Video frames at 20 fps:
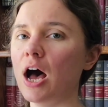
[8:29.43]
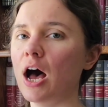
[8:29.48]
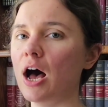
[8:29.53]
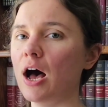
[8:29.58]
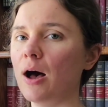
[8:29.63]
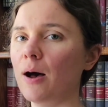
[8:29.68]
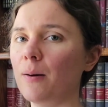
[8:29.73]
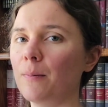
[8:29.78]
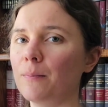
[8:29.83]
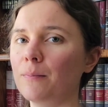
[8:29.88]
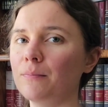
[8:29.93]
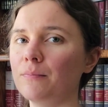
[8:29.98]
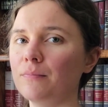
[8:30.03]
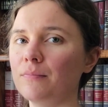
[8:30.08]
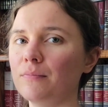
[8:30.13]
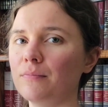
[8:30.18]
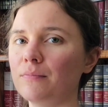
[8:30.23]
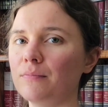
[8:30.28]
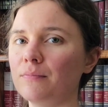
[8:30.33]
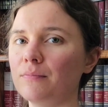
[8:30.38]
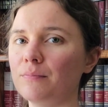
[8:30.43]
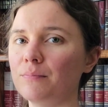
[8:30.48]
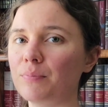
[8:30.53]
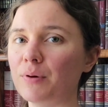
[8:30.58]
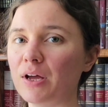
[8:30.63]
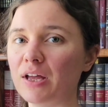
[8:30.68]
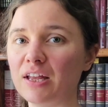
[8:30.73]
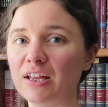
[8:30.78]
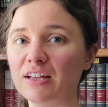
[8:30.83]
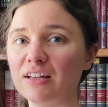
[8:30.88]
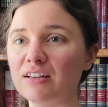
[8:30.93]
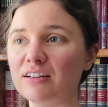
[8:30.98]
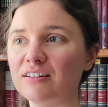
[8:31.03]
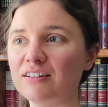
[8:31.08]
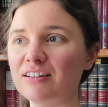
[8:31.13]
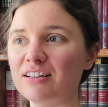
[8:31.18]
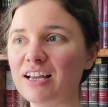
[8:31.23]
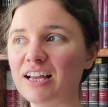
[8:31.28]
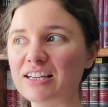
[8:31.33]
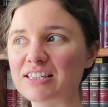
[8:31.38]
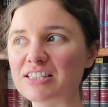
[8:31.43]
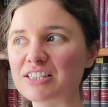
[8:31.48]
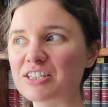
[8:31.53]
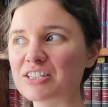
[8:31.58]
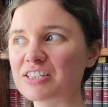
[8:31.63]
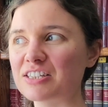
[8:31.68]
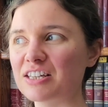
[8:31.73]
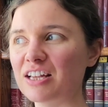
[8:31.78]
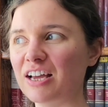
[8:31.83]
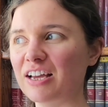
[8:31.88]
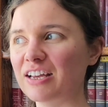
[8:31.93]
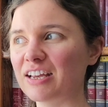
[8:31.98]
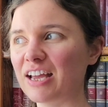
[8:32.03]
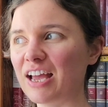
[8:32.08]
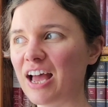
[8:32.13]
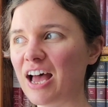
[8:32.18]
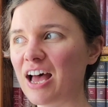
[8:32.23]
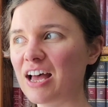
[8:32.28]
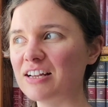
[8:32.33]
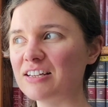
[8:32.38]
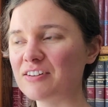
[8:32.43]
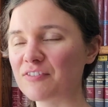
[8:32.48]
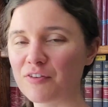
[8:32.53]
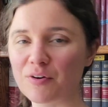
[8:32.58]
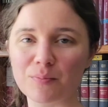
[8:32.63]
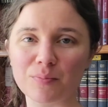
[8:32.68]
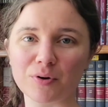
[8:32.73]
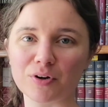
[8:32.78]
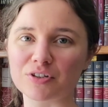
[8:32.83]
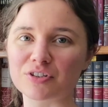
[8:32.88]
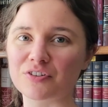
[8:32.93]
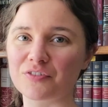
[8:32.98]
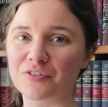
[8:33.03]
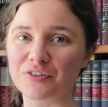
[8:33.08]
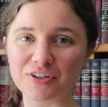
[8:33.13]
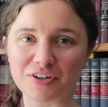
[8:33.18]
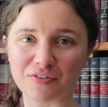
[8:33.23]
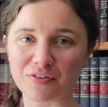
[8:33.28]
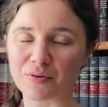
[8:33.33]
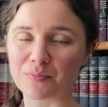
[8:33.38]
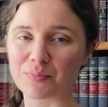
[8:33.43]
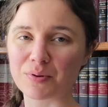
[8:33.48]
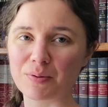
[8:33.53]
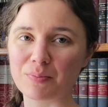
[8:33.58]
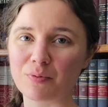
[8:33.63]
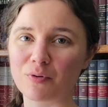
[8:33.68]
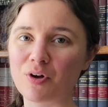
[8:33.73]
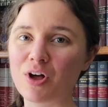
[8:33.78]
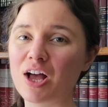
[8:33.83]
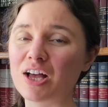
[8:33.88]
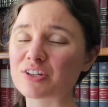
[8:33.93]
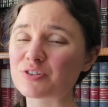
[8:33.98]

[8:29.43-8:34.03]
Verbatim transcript: Um, but it's just like different books are for different people.